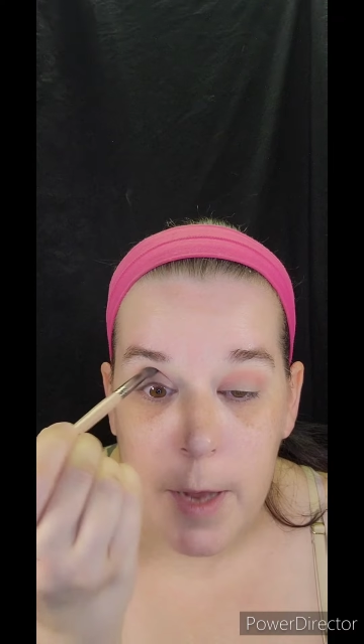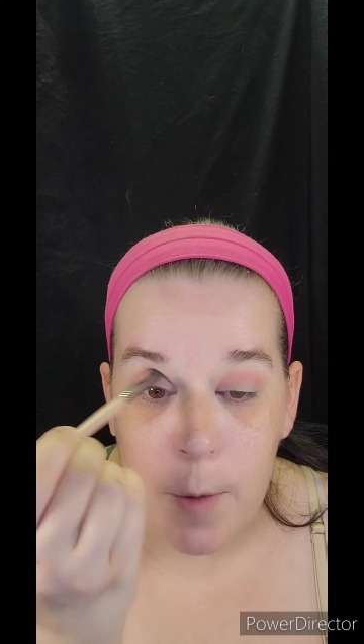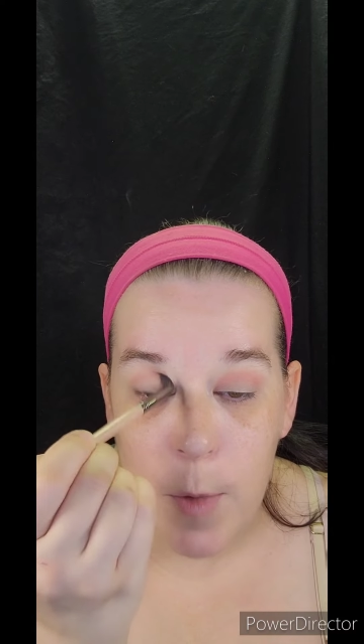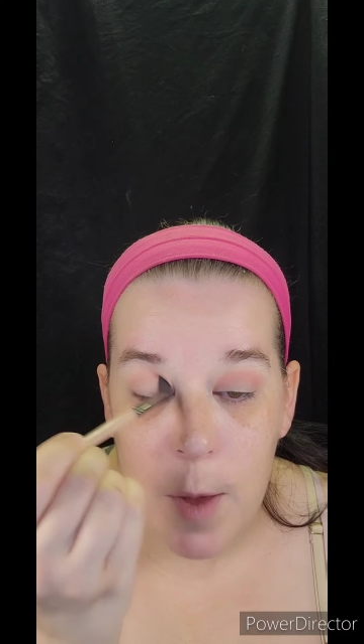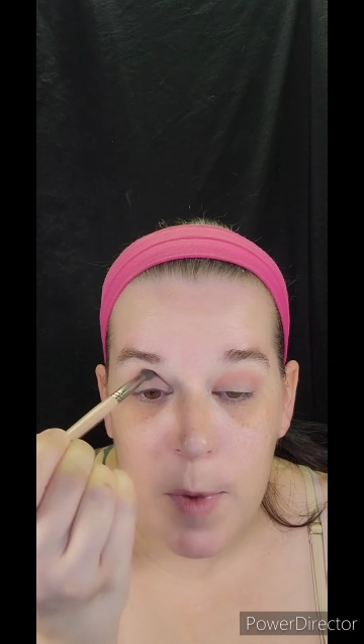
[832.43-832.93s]

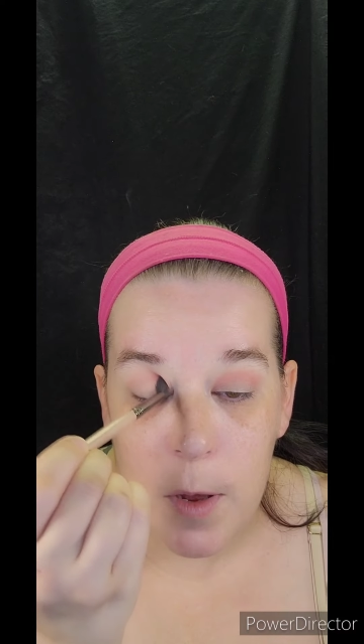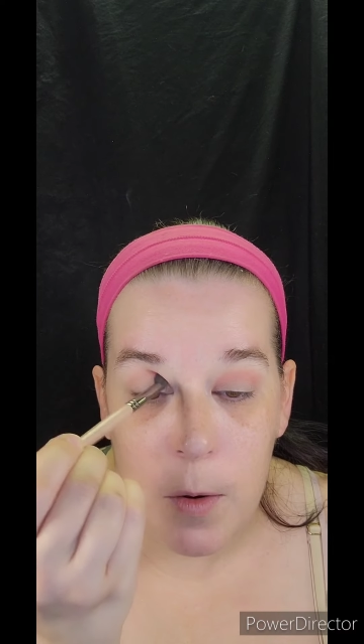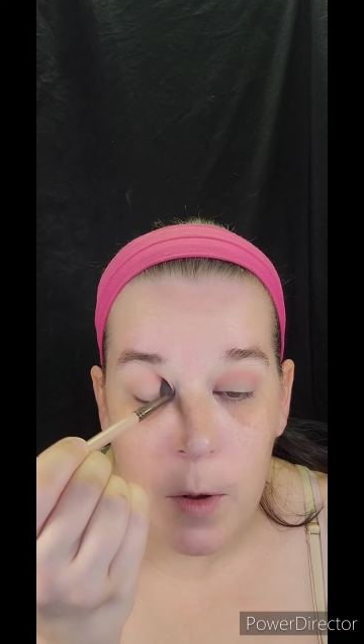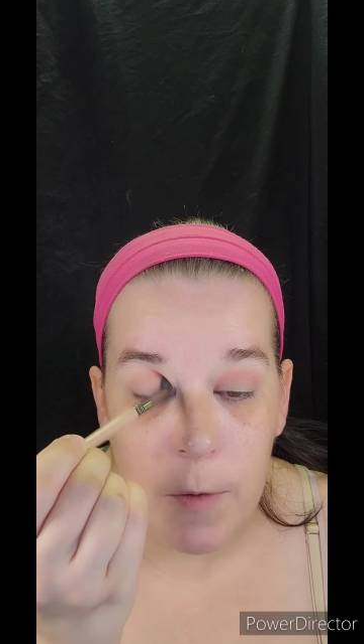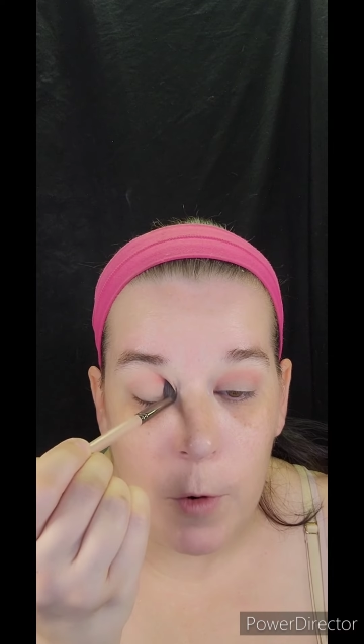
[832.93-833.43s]
That may
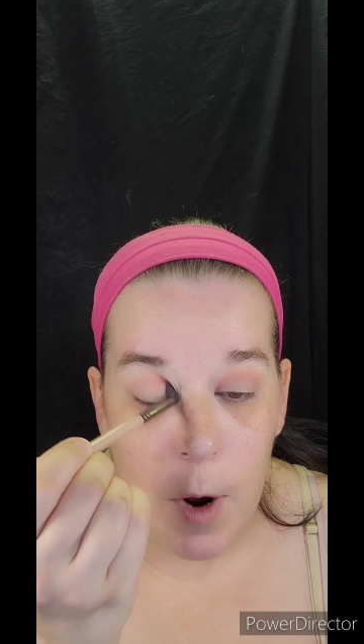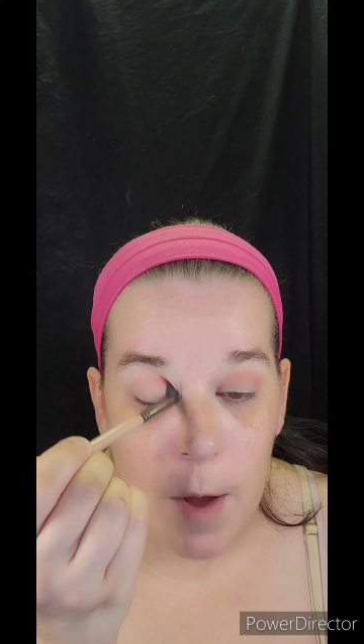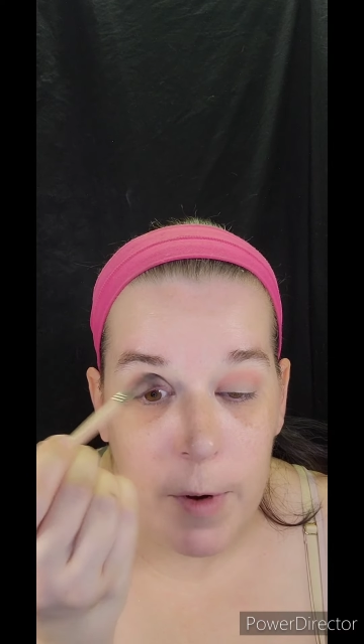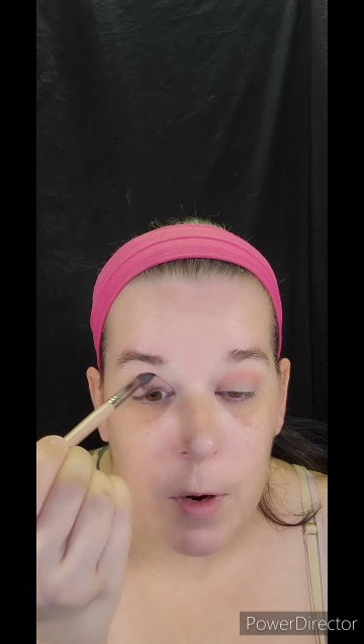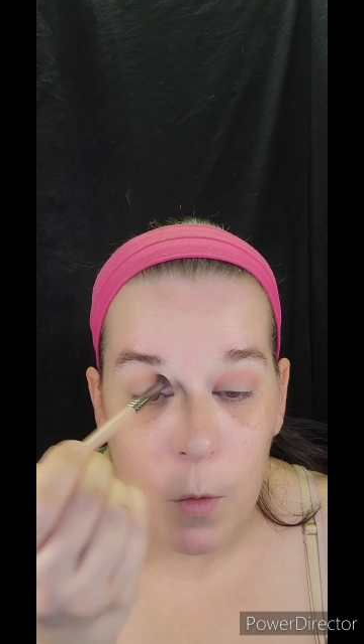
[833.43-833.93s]
be, if you're
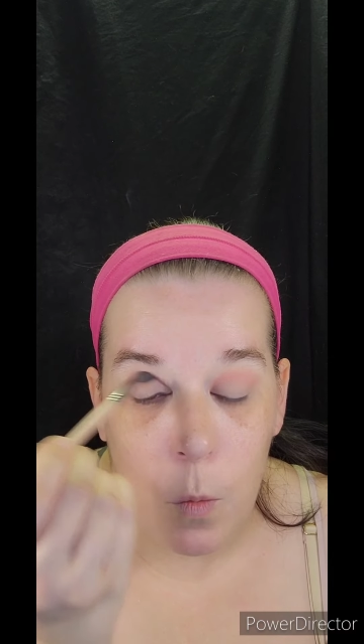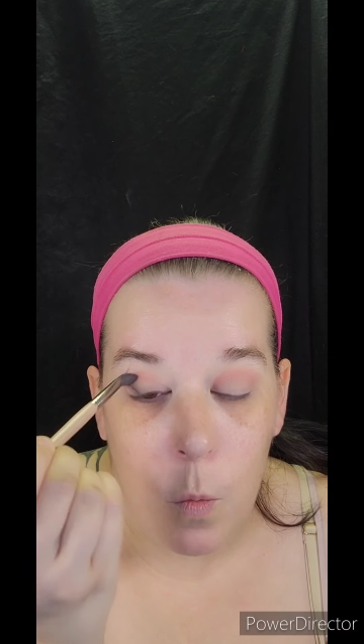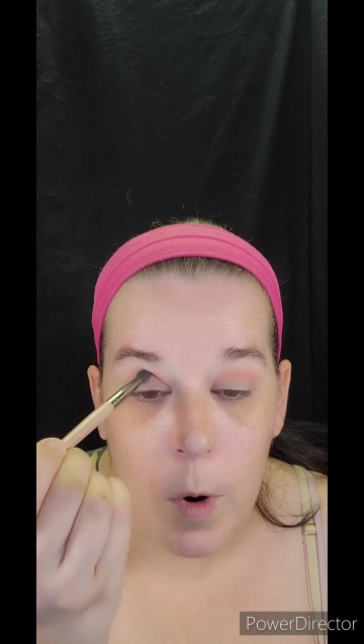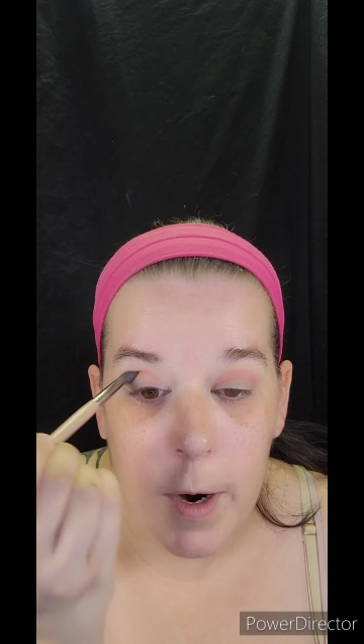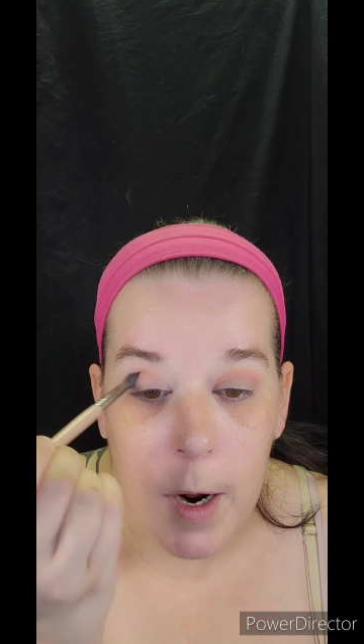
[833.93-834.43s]

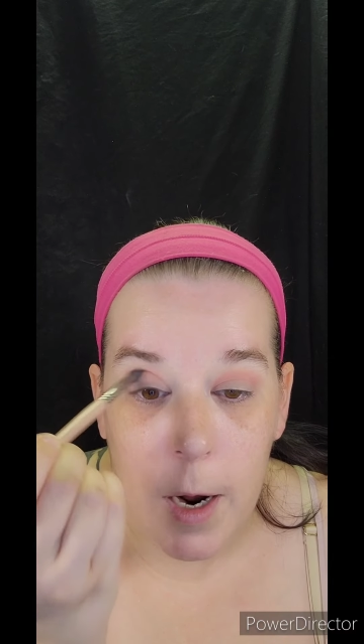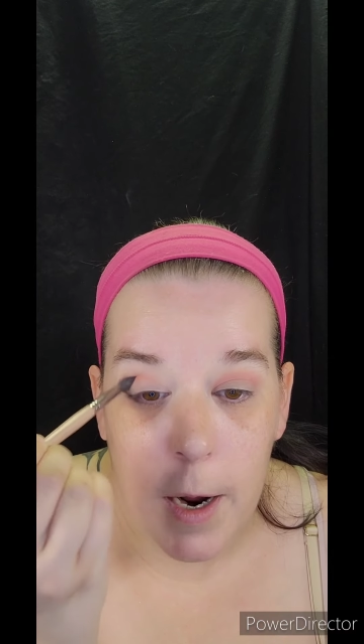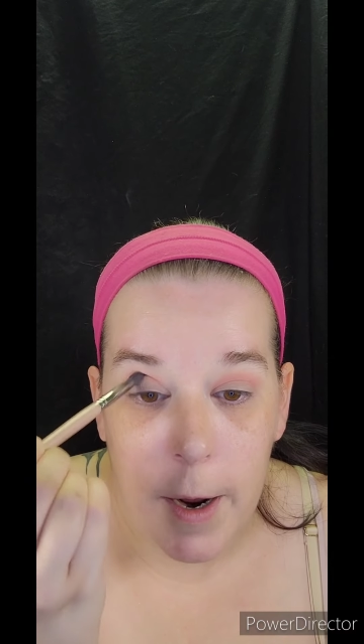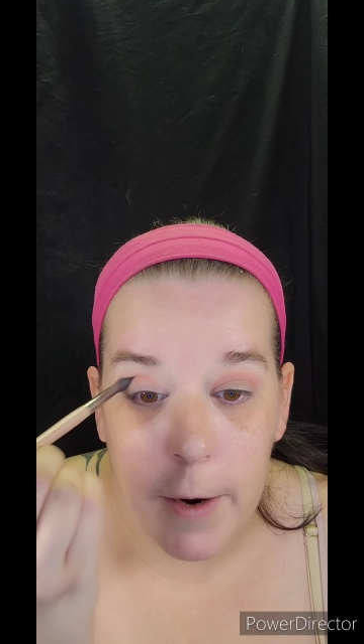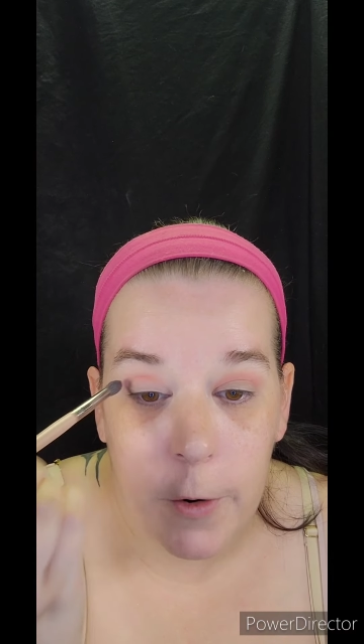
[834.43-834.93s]
having one
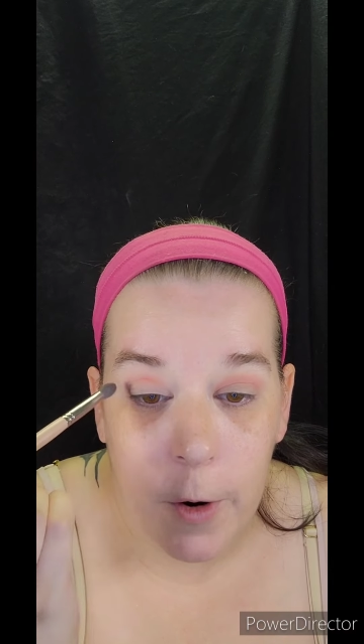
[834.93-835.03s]
eye